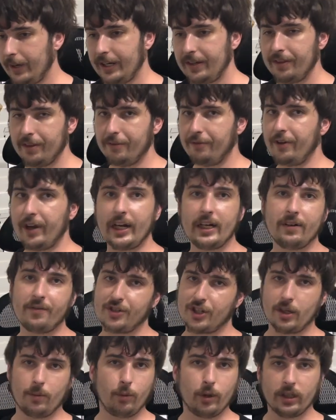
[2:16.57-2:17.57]
in the vein of
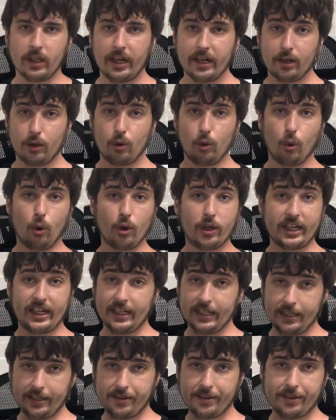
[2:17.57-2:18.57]
someone like Kool
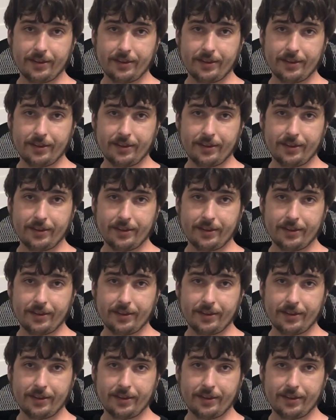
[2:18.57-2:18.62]
Keith.